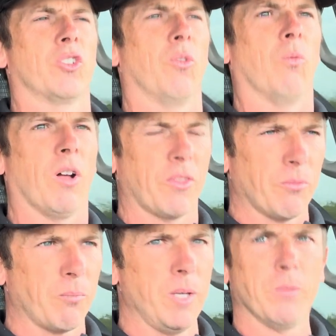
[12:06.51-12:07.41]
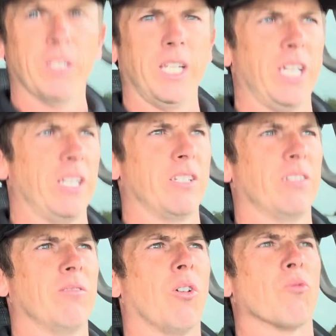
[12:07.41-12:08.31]
So what people need,
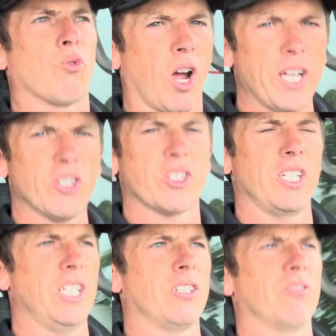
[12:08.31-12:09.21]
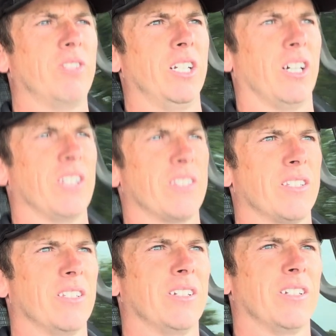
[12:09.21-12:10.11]
what riders need to realise,
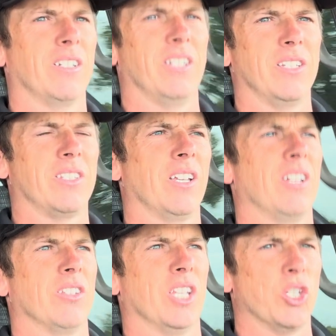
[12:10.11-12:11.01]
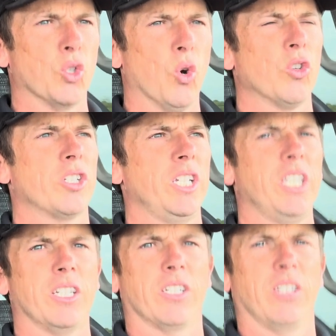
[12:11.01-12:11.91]
is they don't
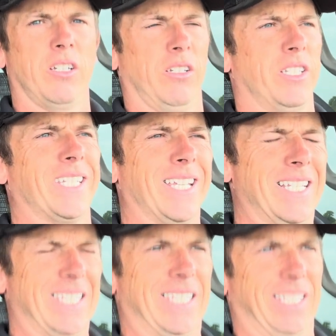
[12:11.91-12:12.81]
need skills.